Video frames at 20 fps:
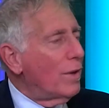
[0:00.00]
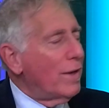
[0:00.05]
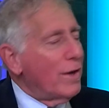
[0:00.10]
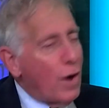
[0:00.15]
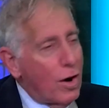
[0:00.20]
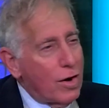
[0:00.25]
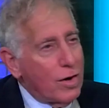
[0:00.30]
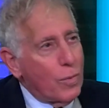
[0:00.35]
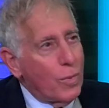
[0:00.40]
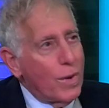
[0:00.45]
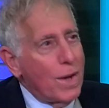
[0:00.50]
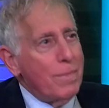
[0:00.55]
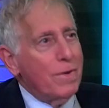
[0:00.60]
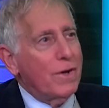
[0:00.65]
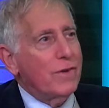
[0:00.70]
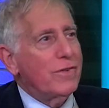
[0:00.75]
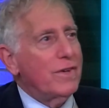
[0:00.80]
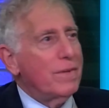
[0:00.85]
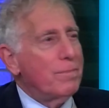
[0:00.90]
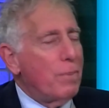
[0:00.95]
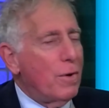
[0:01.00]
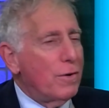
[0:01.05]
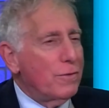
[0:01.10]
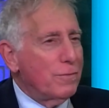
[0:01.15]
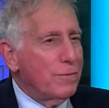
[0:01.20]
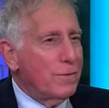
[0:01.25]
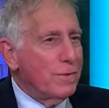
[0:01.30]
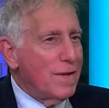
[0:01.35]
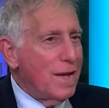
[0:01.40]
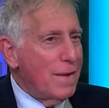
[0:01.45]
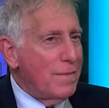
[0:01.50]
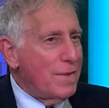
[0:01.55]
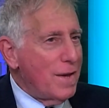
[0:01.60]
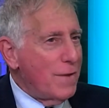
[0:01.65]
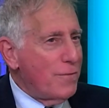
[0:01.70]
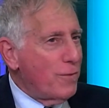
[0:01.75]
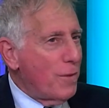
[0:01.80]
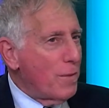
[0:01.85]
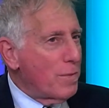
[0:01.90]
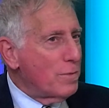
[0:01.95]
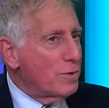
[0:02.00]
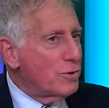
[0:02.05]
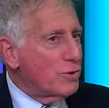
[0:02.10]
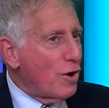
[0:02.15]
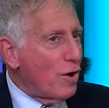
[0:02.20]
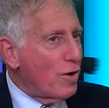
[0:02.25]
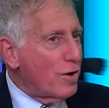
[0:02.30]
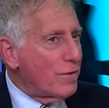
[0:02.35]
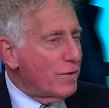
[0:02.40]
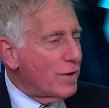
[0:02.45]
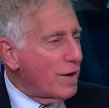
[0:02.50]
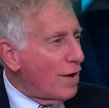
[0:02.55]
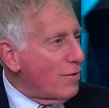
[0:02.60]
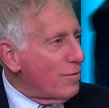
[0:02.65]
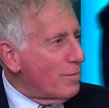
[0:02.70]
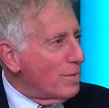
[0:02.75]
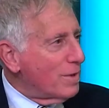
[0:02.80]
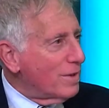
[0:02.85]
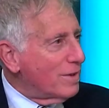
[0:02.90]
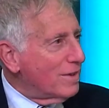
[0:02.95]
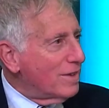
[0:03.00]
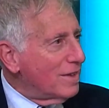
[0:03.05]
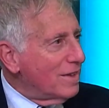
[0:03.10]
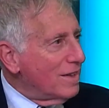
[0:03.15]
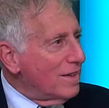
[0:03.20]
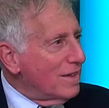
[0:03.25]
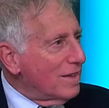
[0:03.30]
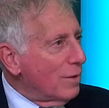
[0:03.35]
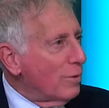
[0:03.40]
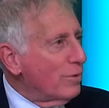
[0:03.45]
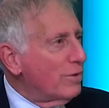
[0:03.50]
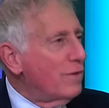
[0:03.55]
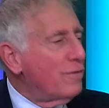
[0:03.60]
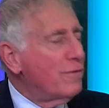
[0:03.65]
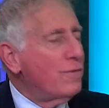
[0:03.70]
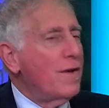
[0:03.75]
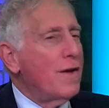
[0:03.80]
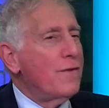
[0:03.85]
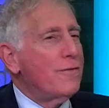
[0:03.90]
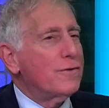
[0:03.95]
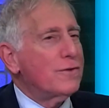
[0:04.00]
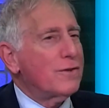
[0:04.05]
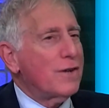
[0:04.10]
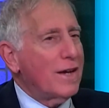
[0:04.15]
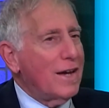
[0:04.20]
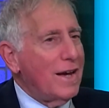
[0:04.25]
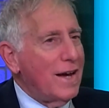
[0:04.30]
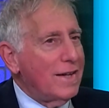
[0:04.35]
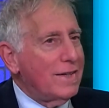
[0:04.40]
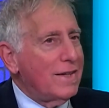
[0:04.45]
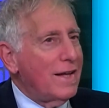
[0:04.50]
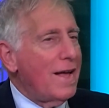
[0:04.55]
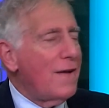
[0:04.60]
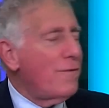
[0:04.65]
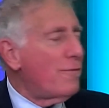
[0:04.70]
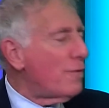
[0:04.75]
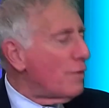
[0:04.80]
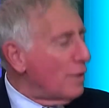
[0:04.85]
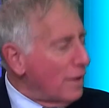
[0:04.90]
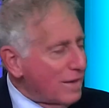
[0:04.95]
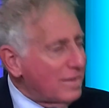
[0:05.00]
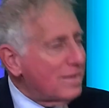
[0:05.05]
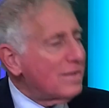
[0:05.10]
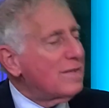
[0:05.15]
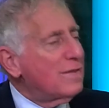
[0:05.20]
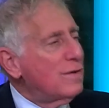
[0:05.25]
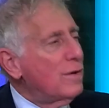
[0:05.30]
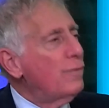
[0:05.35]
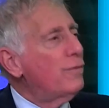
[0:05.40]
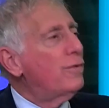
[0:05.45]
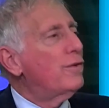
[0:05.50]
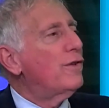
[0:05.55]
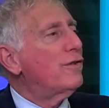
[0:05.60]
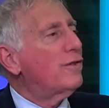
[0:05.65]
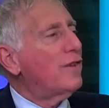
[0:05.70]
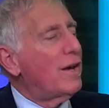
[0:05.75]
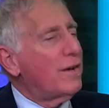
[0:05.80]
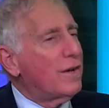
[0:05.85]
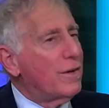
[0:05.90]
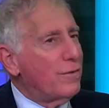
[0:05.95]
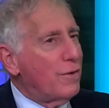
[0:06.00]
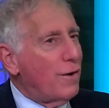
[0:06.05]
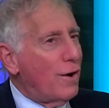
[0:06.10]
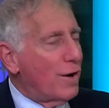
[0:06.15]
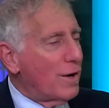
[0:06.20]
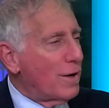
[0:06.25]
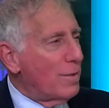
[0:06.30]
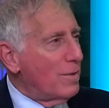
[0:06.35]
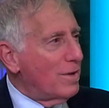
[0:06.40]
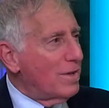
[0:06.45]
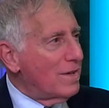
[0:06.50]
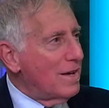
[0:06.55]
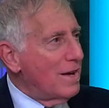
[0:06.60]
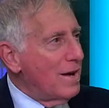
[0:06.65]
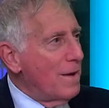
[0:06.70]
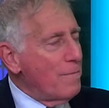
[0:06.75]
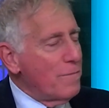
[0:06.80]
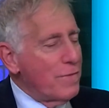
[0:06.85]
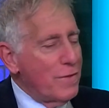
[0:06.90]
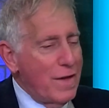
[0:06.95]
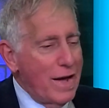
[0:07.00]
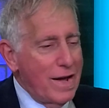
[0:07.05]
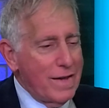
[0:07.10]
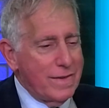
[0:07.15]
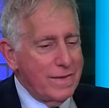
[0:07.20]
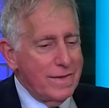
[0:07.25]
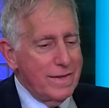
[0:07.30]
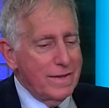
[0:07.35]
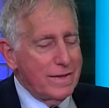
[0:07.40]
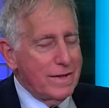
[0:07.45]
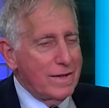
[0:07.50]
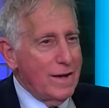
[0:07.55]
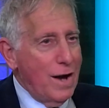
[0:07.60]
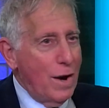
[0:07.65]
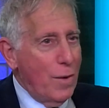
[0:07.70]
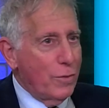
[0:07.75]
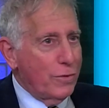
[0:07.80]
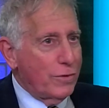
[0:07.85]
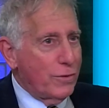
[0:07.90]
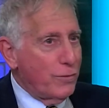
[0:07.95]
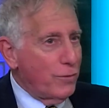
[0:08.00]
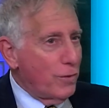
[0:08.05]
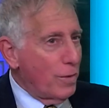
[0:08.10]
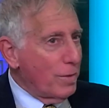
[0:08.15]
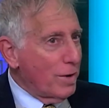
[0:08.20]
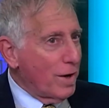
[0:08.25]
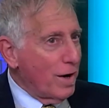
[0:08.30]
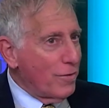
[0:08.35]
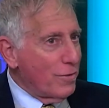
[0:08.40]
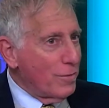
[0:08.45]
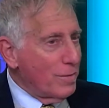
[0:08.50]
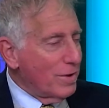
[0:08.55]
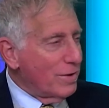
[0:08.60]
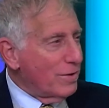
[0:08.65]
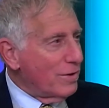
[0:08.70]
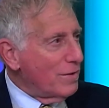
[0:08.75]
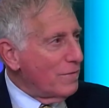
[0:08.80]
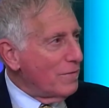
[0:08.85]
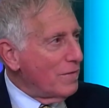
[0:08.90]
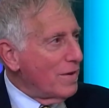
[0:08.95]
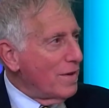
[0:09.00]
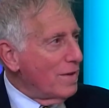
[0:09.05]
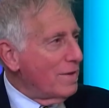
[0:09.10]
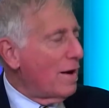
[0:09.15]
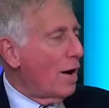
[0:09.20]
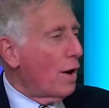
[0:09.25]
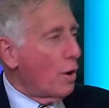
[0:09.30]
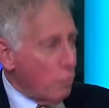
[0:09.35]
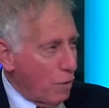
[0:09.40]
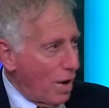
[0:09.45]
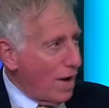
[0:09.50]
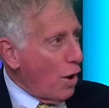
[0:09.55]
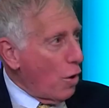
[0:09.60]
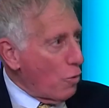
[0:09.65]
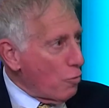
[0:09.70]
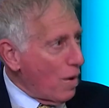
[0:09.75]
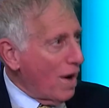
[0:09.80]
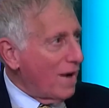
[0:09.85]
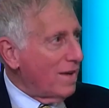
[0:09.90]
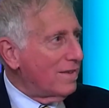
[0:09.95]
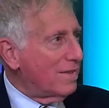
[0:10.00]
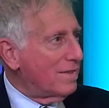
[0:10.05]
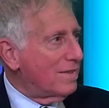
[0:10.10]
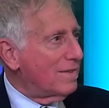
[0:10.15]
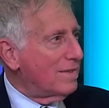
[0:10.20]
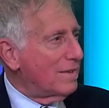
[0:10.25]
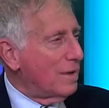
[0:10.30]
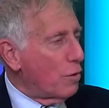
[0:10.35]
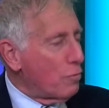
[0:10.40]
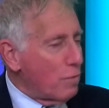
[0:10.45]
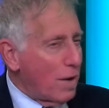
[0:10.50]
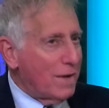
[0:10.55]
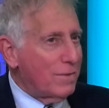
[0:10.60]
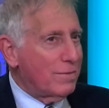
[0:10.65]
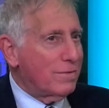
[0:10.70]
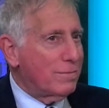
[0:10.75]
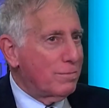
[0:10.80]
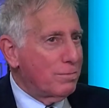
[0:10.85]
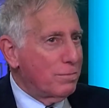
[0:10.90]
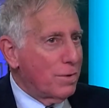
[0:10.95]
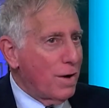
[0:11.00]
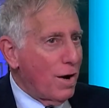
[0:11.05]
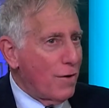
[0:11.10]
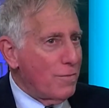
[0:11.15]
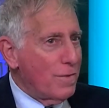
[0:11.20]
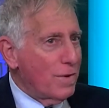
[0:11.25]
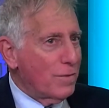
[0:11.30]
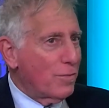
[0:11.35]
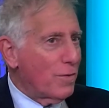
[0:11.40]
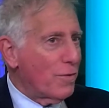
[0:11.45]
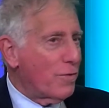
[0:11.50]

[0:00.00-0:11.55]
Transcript: Well, they are in a way because they form the majority of a government. In other words, if Shaked, let's assume for the sake of argument that Netanyahu was to form a government, a right government